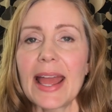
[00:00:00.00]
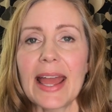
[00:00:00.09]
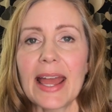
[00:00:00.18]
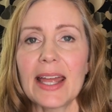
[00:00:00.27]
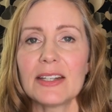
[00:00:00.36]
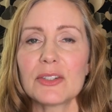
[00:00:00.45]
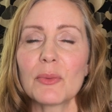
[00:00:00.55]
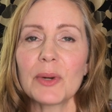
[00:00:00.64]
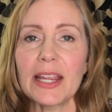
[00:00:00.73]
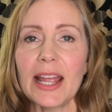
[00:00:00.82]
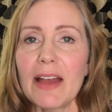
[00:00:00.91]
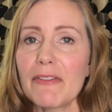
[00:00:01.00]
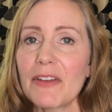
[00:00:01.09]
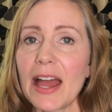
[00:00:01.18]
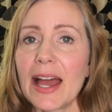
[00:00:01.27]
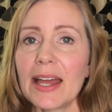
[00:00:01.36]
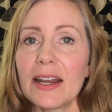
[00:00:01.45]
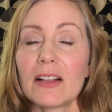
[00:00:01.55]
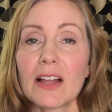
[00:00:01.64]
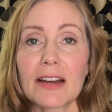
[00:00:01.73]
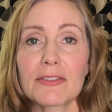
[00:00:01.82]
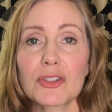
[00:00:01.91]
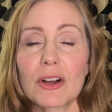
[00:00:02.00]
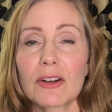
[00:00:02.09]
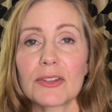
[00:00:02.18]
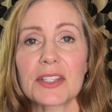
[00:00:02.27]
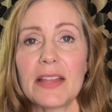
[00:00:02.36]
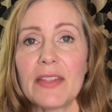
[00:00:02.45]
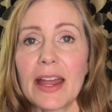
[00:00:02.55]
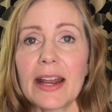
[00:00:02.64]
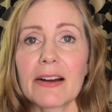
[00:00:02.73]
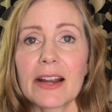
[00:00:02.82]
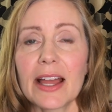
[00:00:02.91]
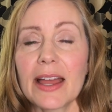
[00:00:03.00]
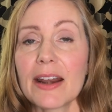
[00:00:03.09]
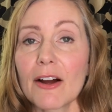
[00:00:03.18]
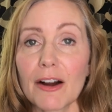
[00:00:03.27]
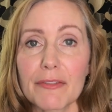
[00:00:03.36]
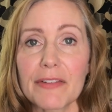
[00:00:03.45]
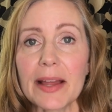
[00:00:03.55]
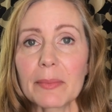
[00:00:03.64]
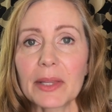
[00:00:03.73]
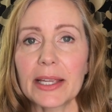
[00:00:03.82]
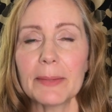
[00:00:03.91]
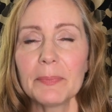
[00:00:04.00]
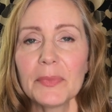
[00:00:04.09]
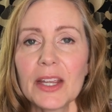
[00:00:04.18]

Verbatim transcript: and we have had a lot of struggles in that area in our family.